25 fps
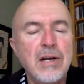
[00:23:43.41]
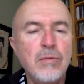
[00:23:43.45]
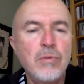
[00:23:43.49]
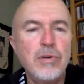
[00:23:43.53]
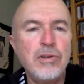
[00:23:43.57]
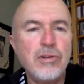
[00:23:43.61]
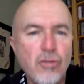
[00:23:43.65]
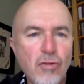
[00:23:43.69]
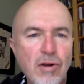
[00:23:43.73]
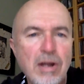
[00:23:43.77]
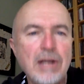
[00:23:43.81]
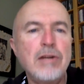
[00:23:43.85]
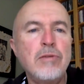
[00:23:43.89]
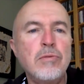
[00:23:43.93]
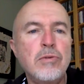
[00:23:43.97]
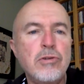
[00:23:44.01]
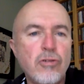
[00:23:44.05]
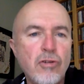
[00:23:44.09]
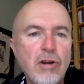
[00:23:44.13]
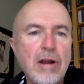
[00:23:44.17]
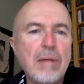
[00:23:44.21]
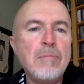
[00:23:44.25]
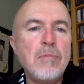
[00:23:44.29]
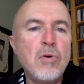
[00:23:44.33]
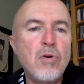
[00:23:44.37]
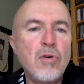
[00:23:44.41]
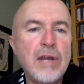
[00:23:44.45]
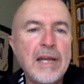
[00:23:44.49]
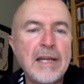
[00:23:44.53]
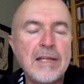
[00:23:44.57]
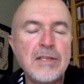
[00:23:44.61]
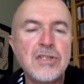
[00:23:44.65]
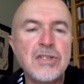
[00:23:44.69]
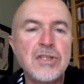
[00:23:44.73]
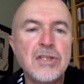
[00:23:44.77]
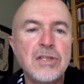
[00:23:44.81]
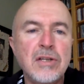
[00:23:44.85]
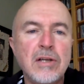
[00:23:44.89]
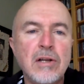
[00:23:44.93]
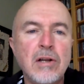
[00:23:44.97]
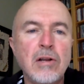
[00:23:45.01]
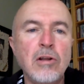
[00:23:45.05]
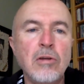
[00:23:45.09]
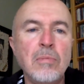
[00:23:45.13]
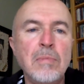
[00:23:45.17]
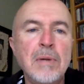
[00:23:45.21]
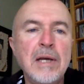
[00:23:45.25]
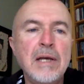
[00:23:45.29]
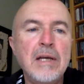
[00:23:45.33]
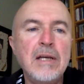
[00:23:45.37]
We're trying to attract more kids to the
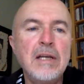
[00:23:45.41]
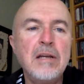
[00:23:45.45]
club.